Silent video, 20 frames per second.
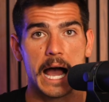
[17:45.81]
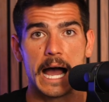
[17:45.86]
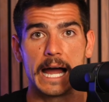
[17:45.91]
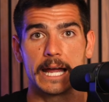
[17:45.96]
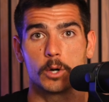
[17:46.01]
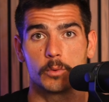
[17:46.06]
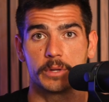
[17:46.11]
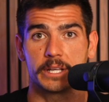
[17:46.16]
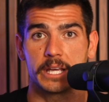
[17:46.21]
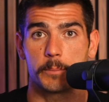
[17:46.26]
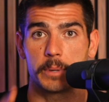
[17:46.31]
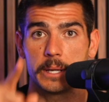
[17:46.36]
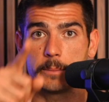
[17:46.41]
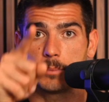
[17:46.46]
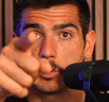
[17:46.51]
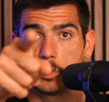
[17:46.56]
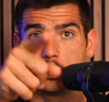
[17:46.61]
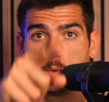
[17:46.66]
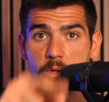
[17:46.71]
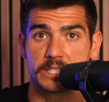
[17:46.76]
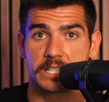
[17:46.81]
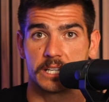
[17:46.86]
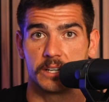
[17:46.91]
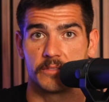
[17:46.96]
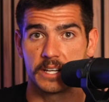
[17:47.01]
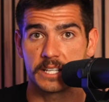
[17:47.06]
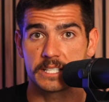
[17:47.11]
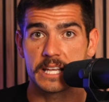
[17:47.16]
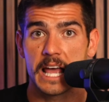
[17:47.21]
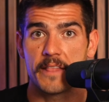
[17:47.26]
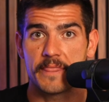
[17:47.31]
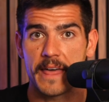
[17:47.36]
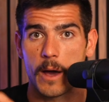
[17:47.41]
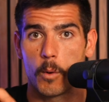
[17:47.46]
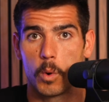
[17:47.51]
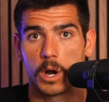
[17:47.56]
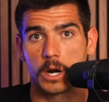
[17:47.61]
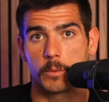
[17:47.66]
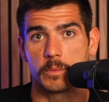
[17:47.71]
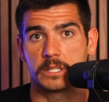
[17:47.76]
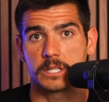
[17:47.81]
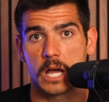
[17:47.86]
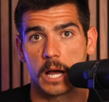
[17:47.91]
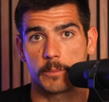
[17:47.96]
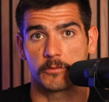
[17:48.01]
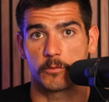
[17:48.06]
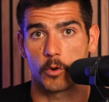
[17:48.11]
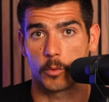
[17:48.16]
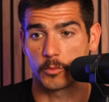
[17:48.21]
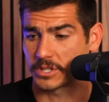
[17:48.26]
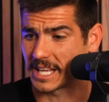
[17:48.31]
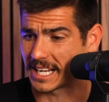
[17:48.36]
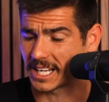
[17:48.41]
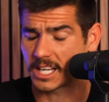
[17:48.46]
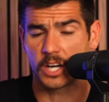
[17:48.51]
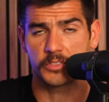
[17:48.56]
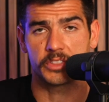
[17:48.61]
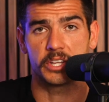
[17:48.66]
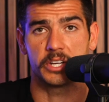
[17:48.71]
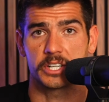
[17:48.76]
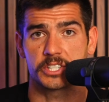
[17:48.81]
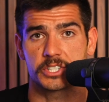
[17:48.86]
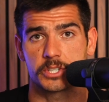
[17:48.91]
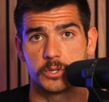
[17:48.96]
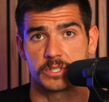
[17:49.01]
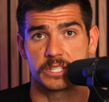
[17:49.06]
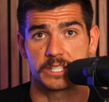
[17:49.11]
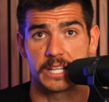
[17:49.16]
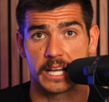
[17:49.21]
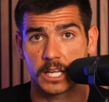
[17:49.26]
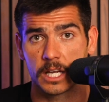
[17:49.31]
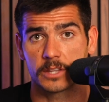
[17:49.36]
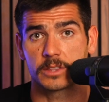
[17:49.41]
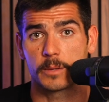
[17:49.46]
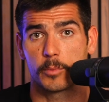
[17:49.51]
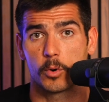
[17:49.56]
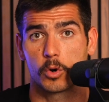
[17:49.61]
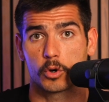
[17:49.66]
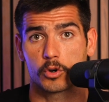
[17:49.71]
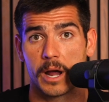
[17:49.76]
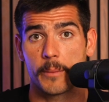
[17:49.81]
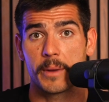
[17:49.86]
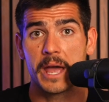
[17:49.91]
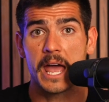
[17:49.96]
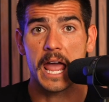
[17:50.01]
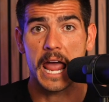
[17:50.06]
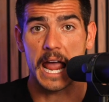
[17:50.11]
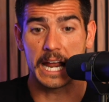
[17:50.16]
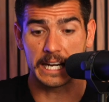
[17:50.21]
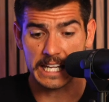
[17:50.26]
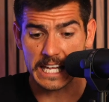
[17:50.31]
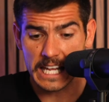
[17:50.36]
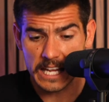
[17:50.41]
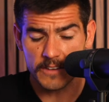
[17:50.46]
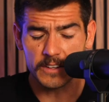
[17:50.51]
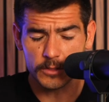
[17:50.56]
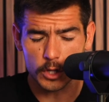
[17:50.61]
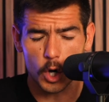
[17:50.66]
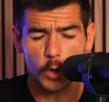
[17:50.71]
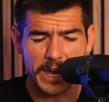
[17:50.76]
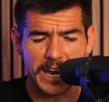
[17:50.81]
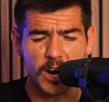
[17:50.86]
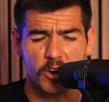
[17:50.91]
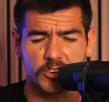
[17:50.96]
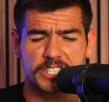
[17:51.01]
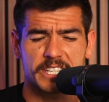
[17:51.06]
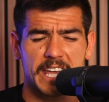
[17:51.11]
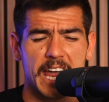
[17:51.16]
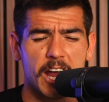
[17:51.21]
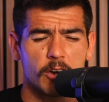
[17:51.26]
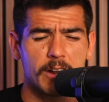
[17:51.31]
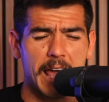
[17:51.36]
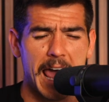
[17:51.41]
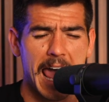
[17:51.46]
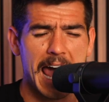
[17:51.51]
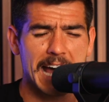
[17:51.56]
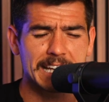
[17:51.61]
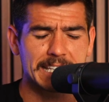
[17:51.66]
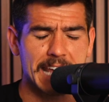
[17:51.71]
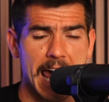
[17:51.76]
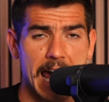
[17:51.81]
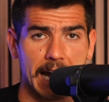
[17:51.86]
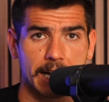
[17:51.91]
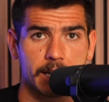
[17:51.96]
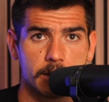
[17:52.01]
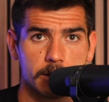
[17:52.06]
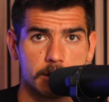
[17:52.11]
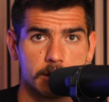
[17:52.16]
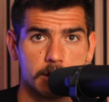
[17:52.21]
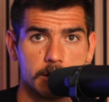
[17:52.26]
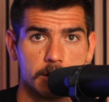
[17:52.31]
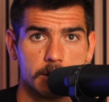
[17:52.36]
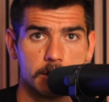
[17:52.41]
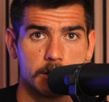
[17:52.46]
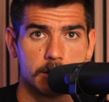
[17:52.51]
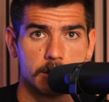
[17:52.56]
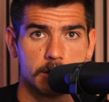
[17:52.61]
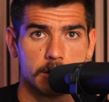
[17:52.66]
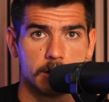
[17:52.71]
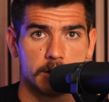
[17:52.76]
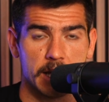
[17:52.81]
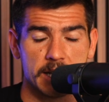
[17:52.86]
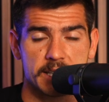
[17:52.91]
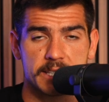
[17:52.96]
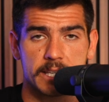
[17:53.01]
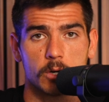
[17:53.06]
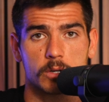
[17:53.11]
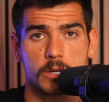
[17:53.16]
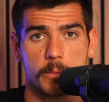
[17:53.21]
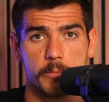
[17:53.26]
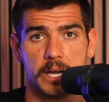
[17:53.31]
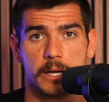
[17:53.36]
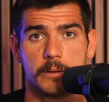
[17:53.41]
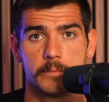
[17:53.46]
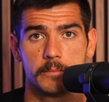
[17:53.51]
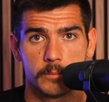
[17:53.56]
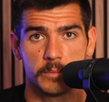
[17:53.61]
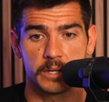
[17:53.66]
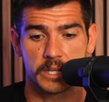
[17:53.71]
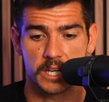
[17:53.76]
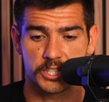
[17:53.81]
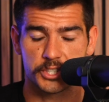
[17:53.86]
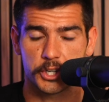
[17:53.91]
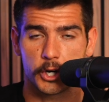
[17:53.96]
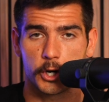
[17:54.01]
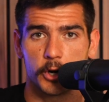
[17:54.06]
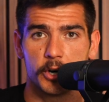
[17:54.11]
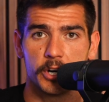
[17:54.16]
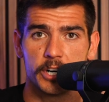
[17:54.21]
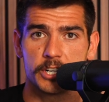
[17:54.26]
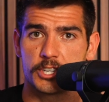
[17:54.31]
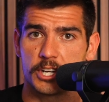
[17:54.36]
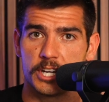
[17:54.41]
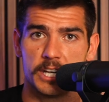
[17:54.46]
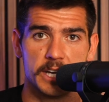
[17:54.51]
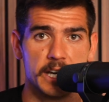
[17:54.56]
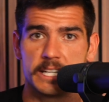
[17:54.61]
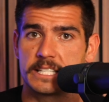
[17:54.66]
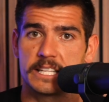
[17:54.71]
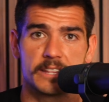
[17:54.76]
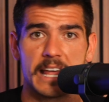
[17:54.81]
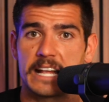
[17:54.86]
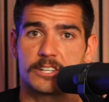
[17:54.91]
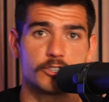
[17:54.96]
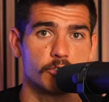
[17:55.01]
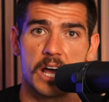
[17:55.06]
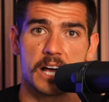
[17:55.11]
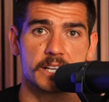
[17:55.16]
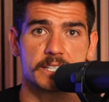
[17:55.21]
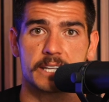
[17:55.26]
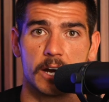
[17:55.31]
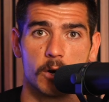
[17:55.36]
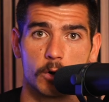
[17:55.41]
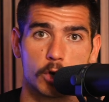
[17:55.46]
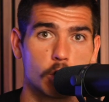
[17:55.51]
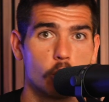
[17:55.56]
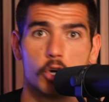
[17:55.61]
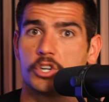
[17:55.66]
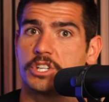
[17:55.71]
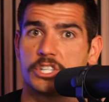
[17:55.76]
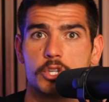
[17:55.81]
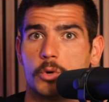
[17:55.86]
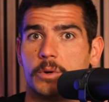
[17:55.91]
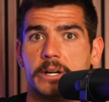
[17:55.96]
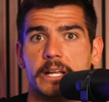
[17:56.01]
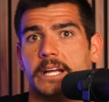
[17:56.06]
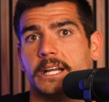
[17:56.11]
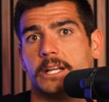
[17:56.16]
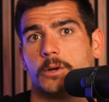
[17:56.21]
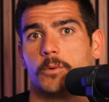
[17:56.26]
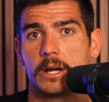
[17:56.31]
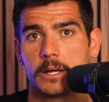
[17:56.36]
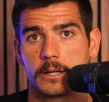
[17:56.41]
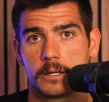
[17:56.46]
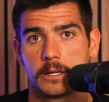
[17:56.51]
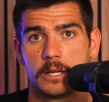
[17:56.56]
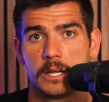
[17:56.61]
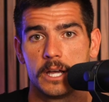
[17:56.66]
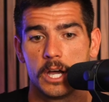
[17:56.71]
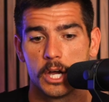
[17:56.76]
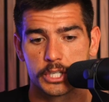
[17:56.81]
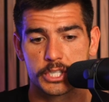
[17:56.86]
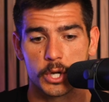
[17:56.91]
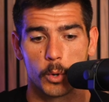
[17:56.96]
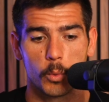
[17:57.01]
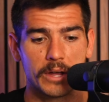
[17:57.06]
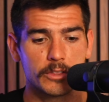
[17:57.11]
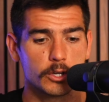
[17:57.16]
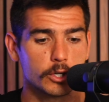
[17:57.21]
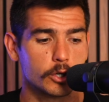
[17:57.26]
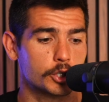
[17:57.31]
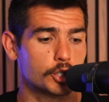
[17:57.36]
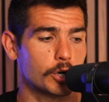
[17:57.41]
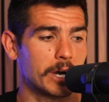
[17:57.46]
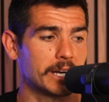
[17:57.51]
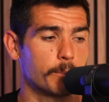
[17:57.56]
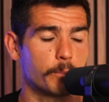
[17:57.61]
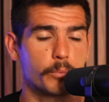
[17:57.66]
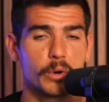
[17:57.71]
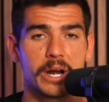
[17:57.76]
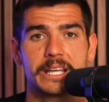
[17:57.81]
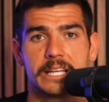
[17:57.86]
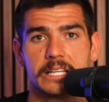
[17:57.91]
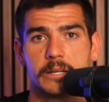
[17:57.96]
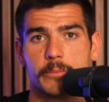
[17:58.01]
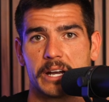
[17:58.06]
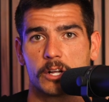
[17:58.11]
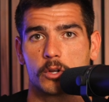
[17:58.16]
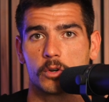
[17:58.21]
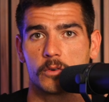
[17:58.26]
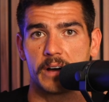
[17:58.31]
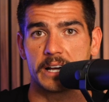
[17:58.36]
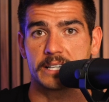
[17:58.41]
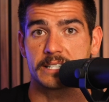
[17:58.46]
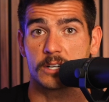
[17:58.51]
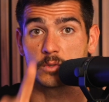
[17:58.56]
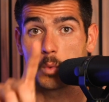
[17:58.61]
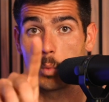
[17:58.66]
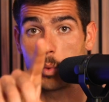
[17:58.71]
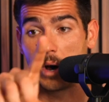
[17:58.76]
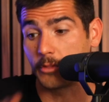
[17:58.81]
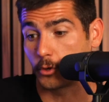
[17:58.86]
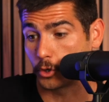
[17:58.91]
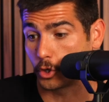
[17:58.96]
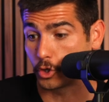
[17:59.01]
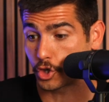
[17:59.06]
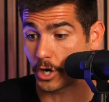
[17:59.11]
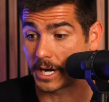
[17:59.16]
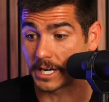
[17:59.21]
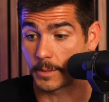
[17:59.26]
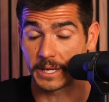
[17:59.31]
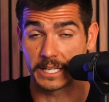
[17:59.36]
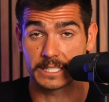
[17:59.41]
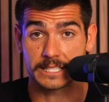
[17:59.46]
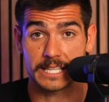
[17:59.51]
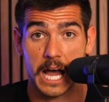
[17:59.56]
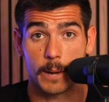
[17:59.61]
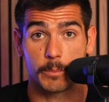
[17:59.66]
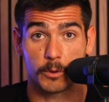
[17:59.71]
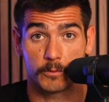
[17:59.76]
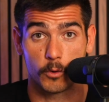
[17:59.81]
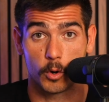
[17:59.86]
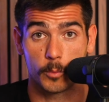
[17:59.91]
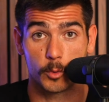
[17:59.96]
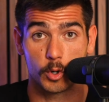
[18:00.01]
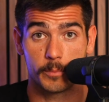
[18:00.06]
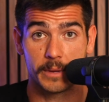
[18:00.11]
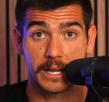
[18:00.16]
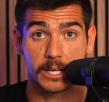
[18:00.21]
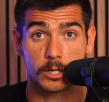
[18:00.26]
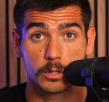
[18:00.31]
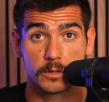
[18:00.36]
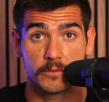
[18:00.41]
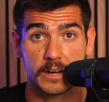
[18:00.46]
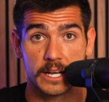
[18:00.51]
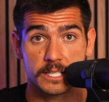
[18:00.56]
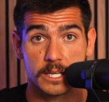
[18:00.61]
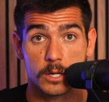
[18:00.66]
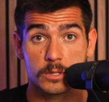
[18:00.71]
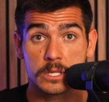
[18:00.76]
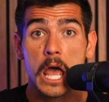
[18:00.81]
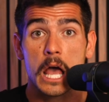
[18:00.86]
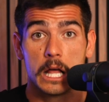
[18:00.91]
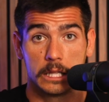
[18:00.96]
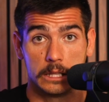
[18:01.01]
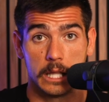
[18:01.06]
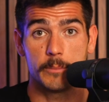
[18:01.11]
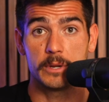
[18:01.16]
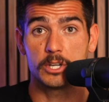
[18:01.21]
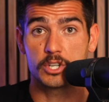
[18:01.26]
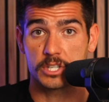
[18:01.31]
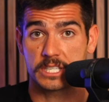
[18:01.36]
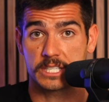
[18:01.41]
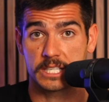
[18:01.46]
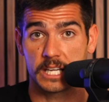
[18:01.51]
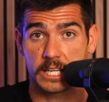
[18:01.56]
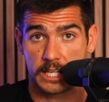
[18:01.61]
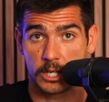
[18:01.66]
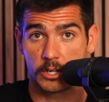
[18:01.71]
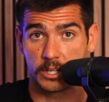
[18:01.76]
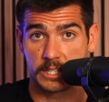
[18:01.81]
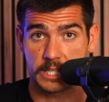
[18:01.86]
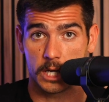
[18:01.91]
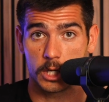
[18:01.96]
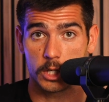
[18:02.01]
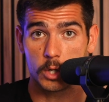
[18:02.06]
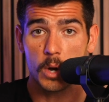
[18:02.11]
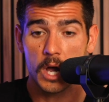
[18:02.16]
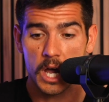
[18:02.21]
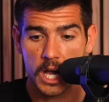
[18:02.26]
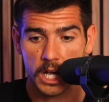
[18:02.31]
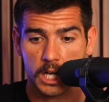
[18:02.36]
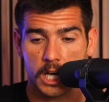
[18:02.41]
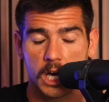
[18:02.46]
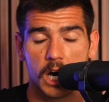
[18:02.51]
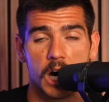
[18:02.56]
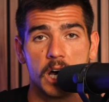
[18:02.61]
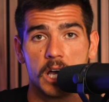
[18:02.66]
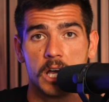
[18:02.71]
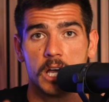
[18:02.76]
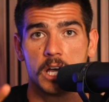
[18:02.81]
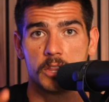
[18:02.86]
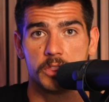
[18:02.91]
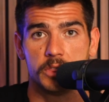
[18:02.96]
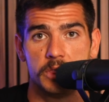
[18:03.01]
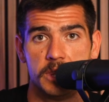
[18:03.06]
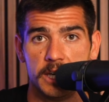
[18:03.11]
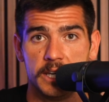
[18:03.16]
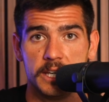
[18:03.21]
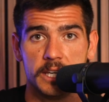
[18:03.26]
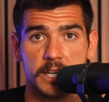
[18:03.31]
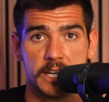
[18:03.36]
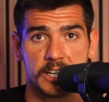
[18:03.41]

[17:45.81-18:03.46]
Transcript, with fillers: I only get people who listen to this that want to be top performers, that cut the excuses, that cut the bull crap. And even though they are scared as heck, they still commit, because courage isn't that you're not scared. Courage is doing it anyway. So whether you're trying to break into medical device sales, whether you're trying to be a top performer in medical device sales, let me just sit here and tell you, cut the